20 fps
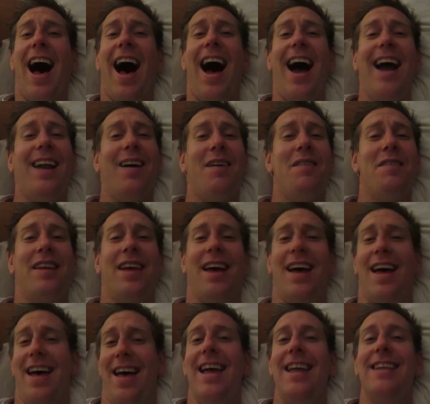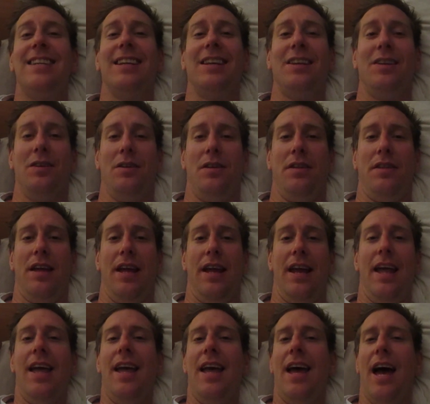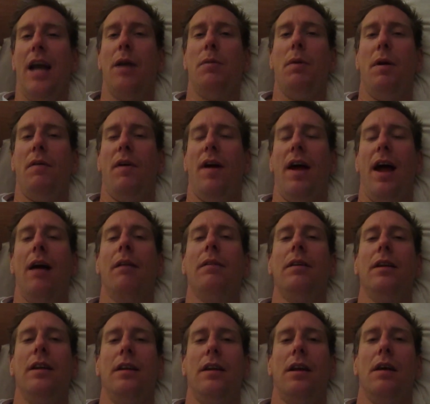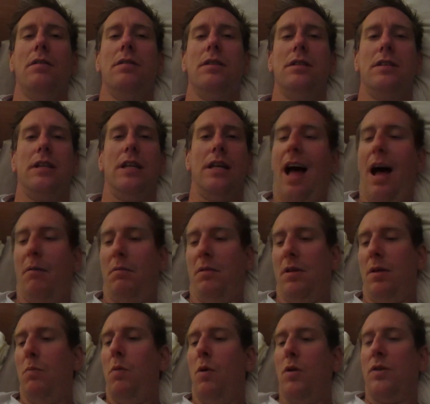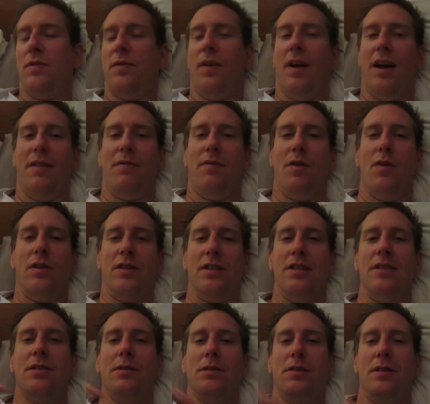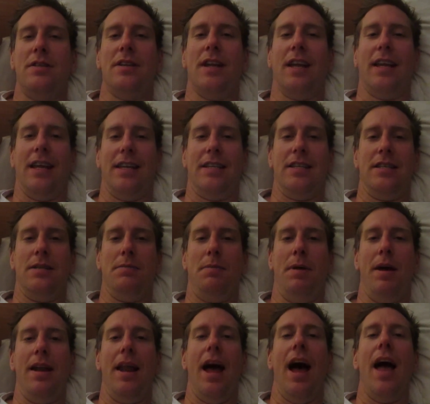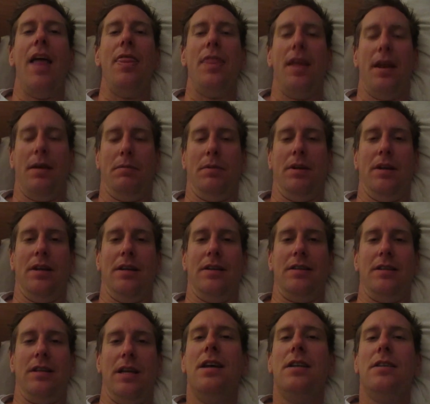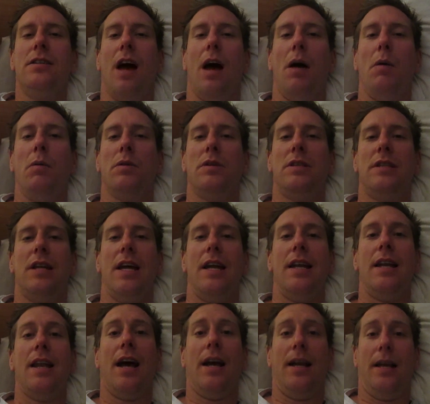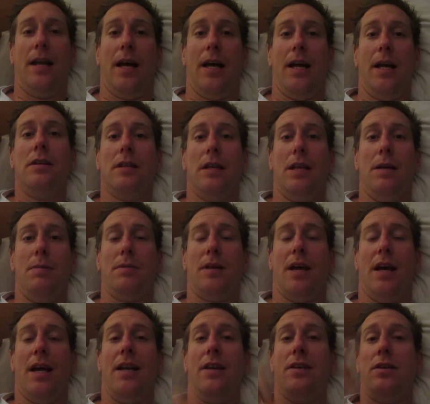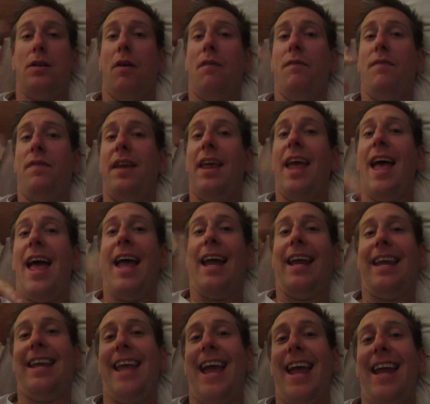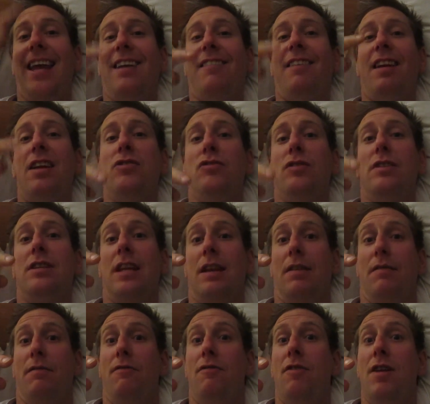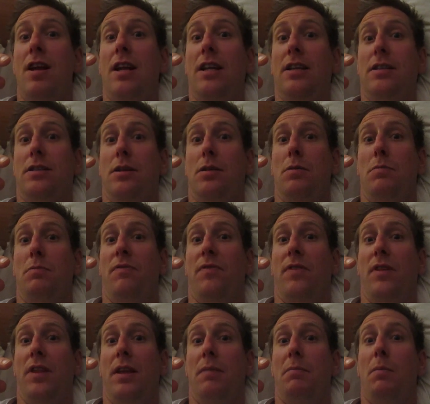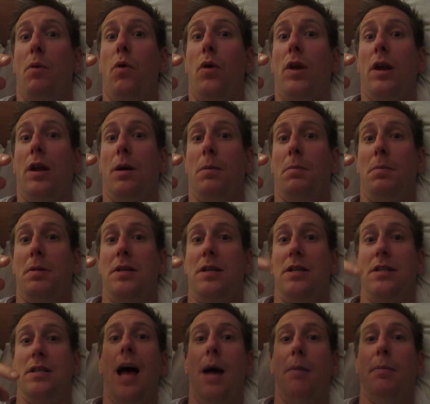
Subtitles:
I don't care. It's a good thing. Anyway, right, I'm going to go to sleep. I'm going to watch Firefox until Zuzana gets into bed, and then I'm going to go to sleep. So I will say night-night, sleep tight. Don't forget, get your entries in really soon for the morning competition.